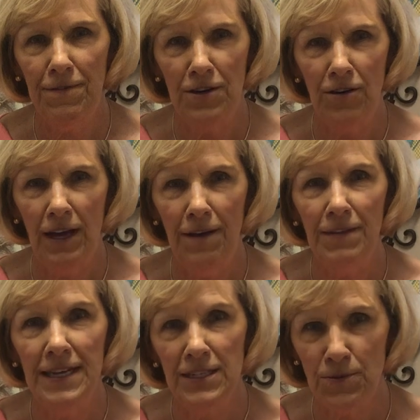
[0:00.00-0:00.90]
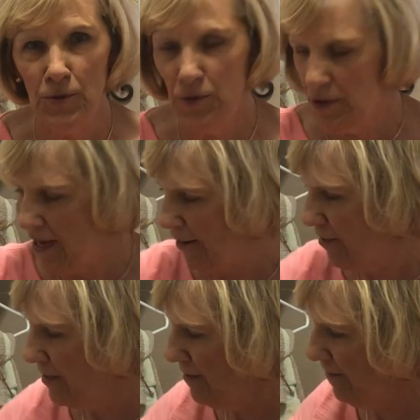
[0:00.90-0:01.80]
and you have that smooth
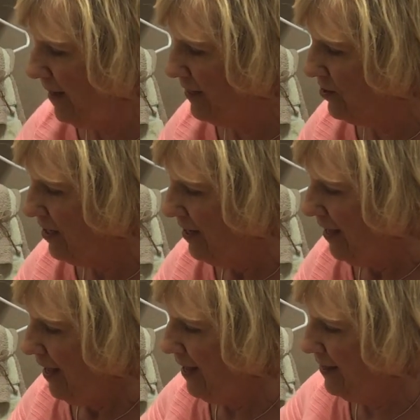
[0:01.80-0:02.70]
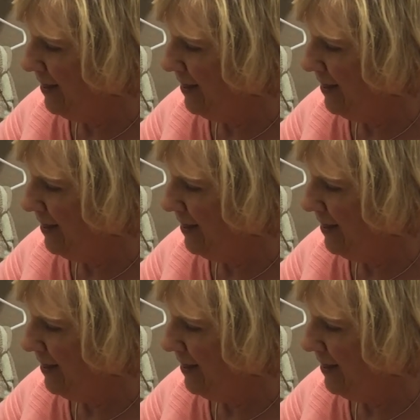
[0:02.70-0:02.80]
decorative edge, and